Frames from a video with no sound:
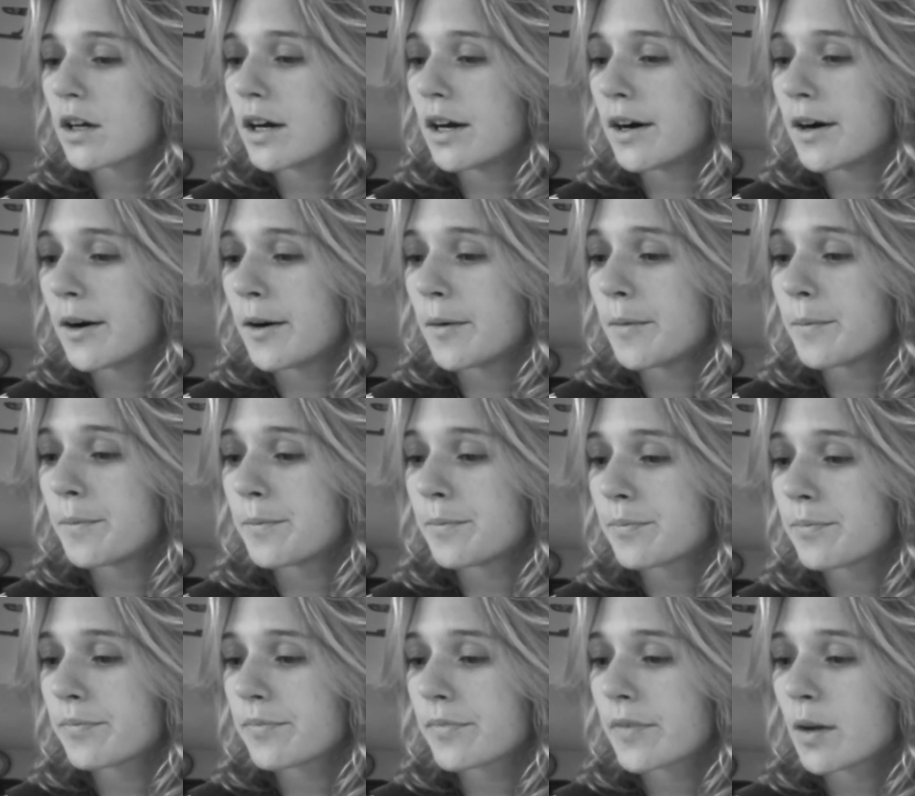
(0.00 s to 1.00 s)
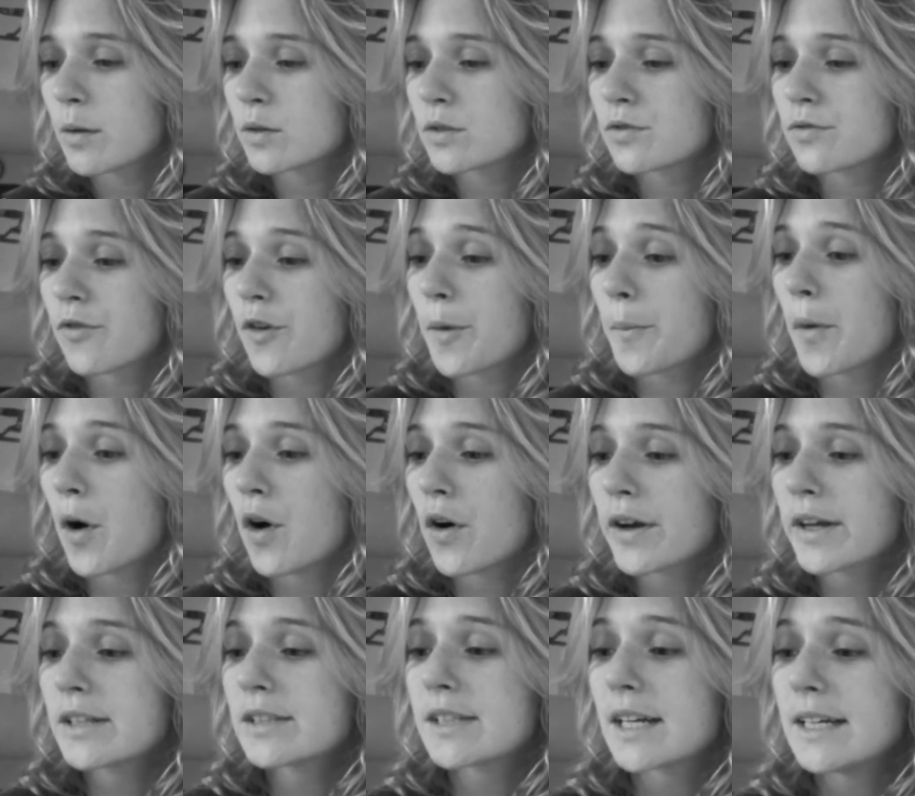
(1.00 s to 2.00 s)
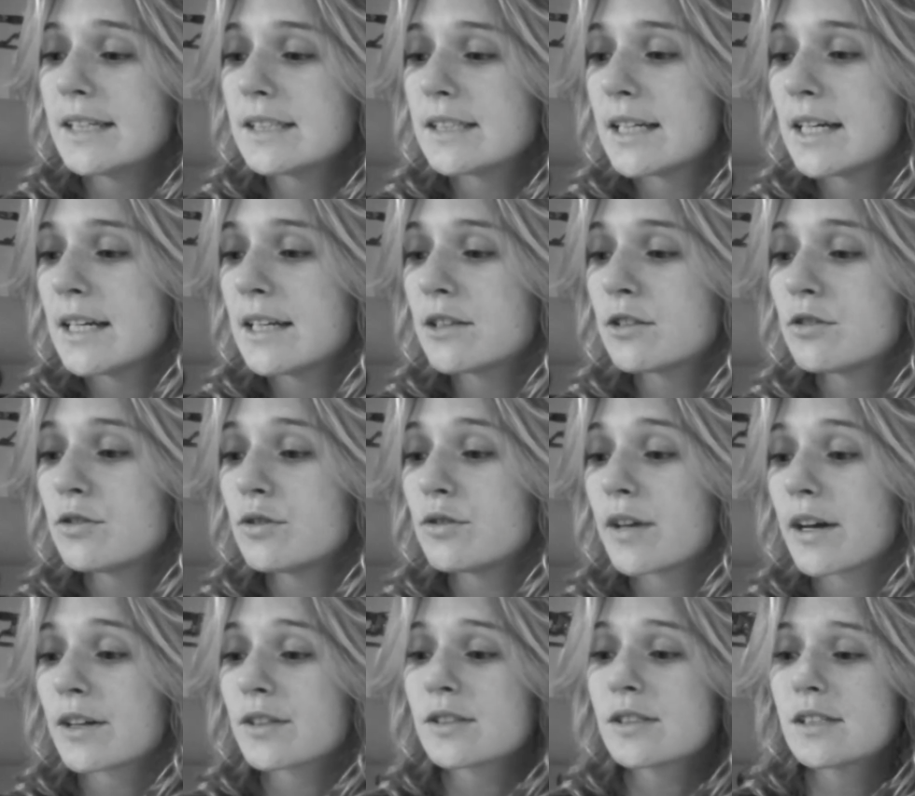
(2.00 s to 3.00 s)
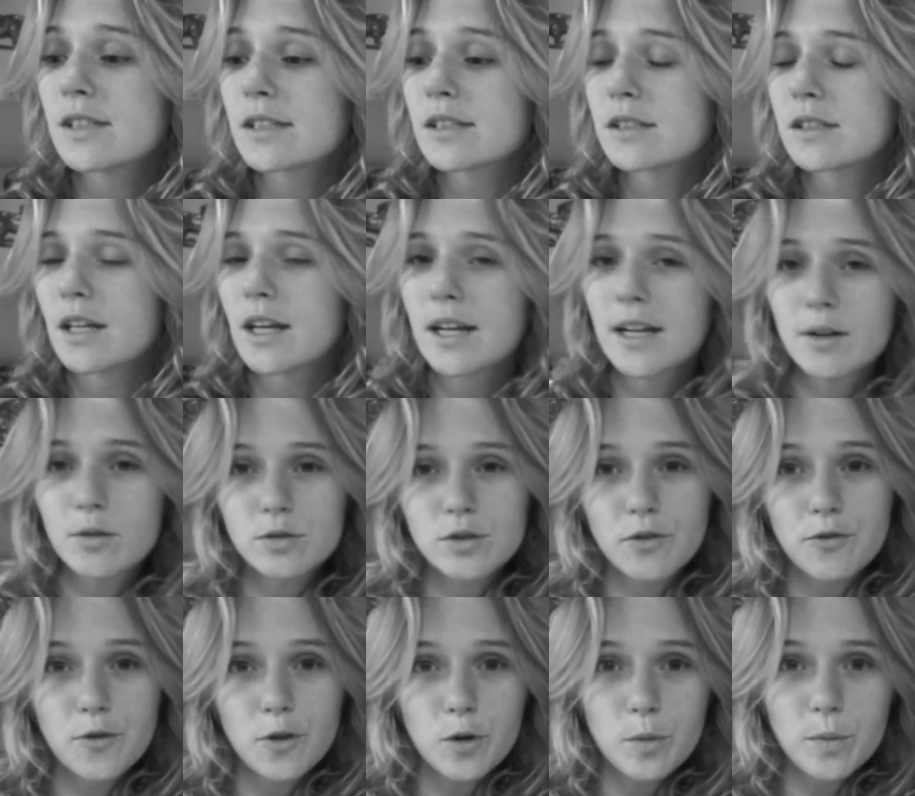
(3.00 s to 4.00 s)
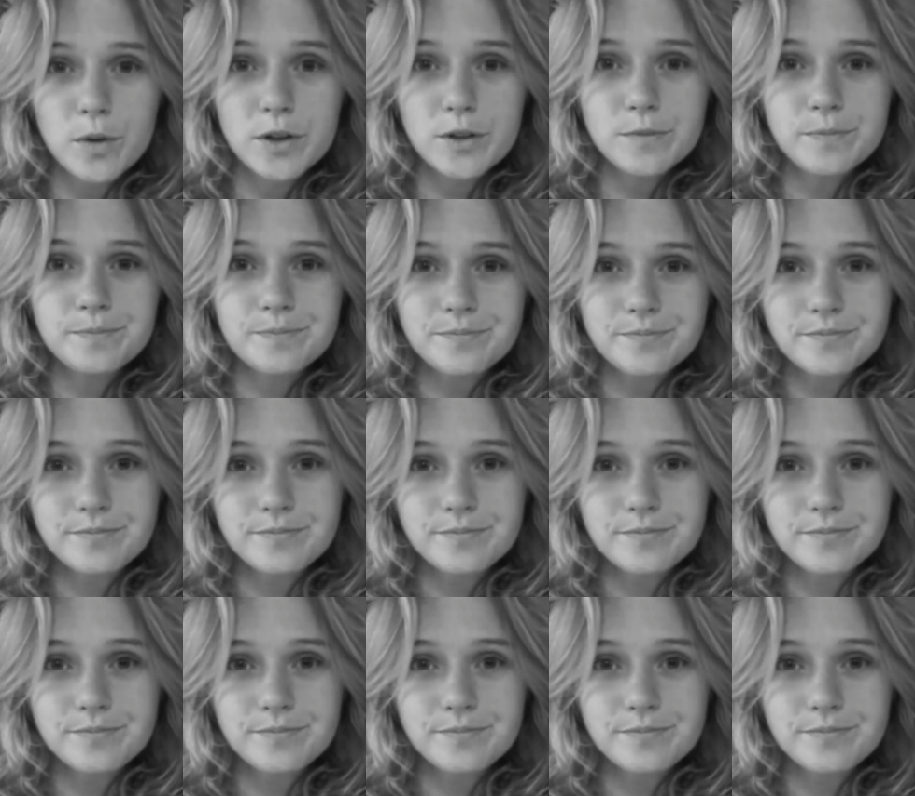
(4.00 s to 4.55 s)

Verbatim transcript: Um, it was from August 18th, 2016. It was a full moon.